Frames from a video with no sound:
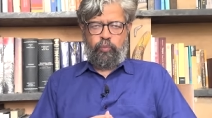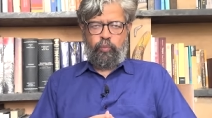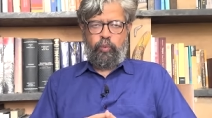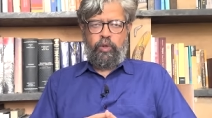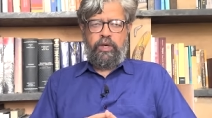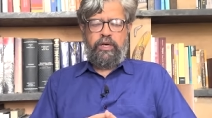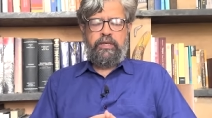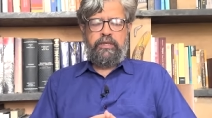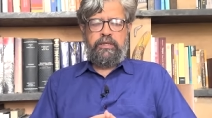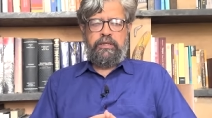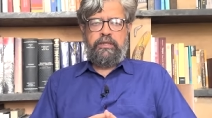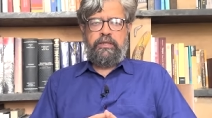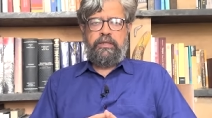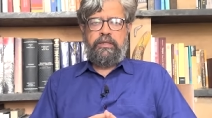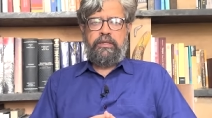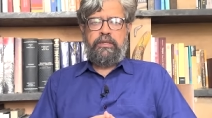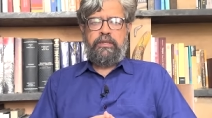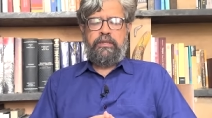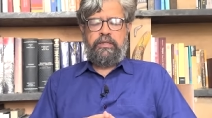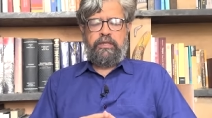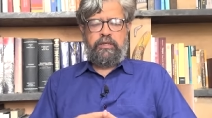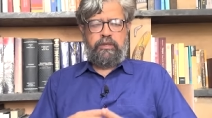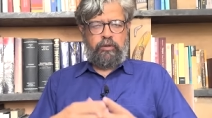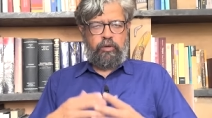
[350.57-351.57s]
One,
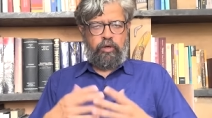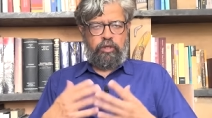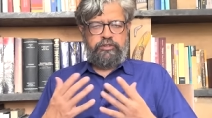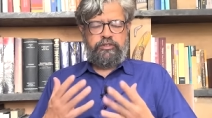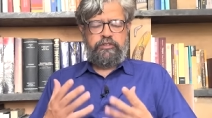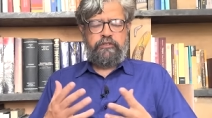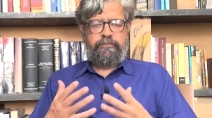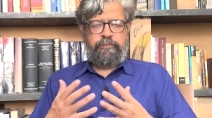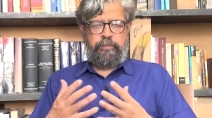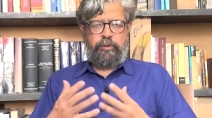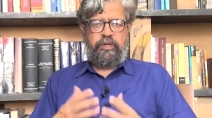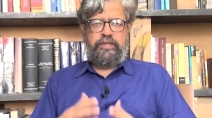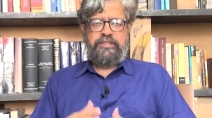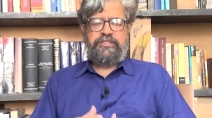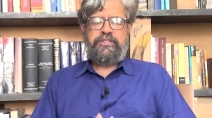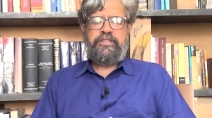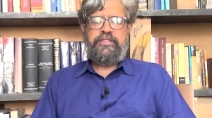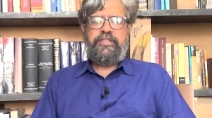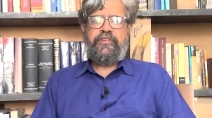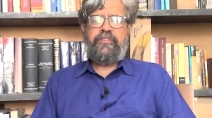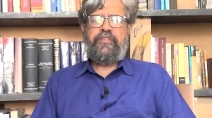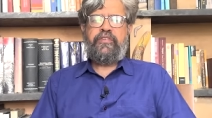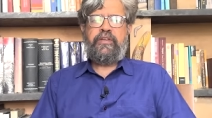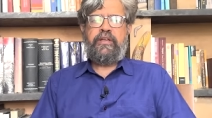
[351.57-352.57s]
the cost of production
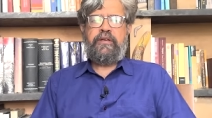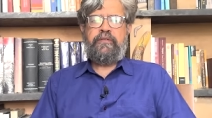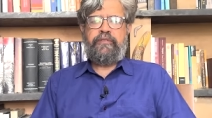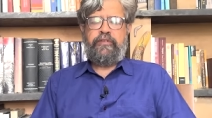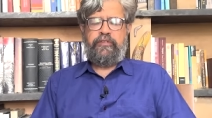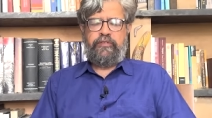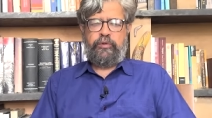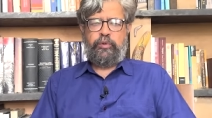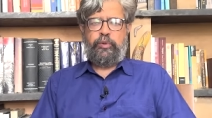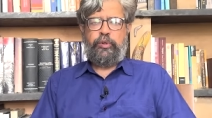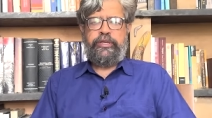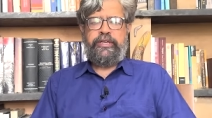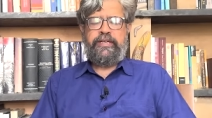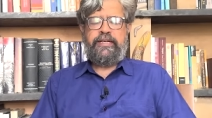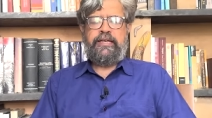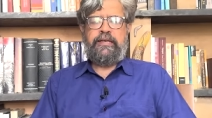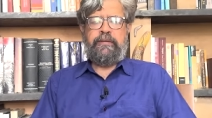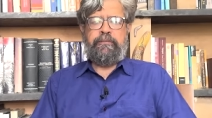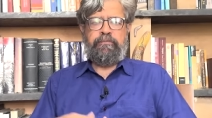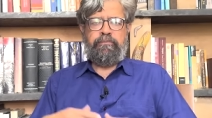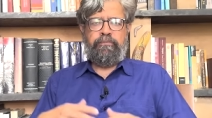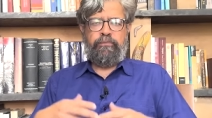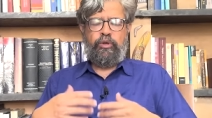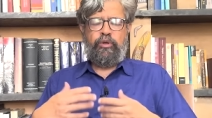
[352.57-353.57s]
itself is going
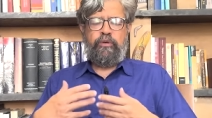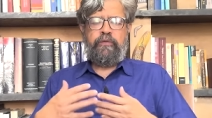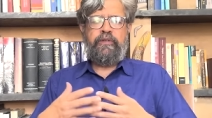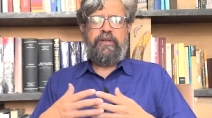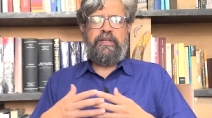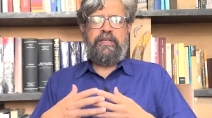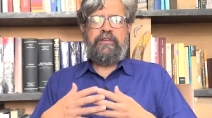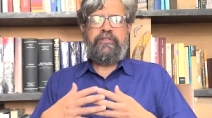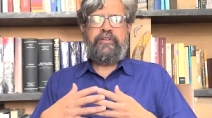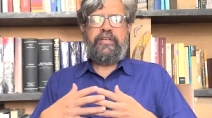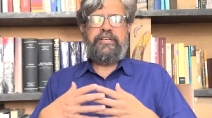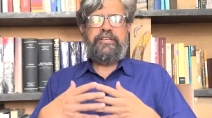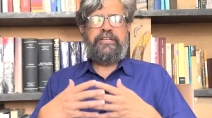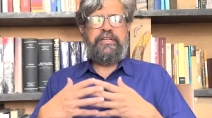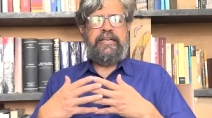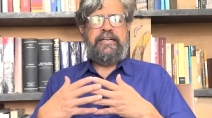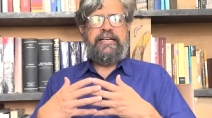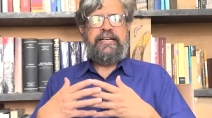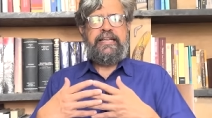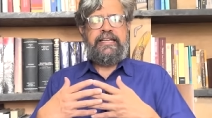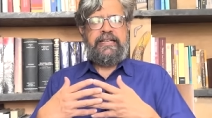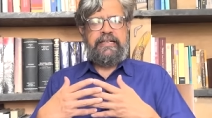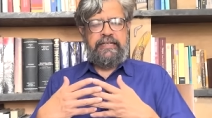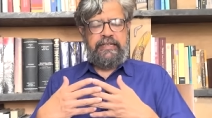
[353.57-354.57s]
up. Borewells are
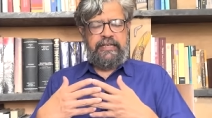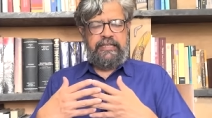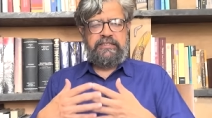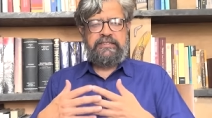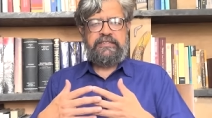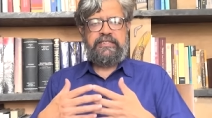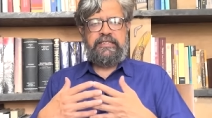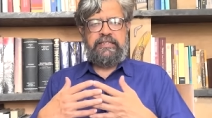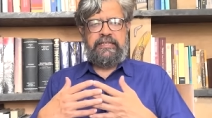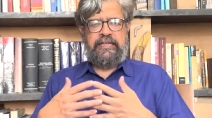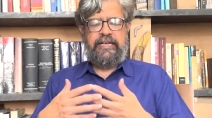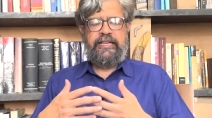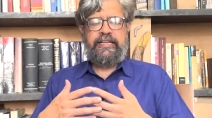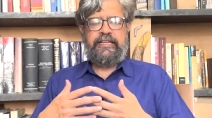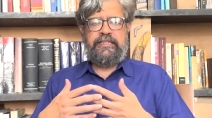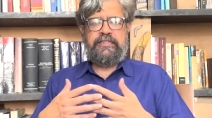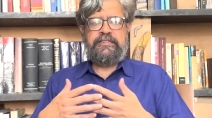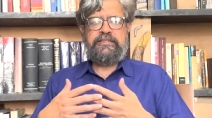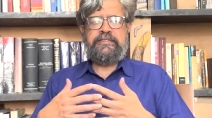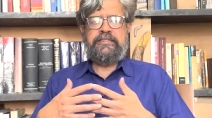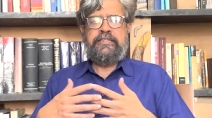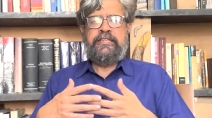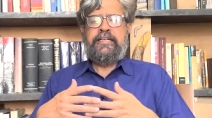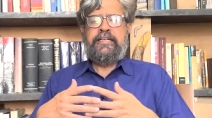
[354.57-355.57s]
yielding less and less.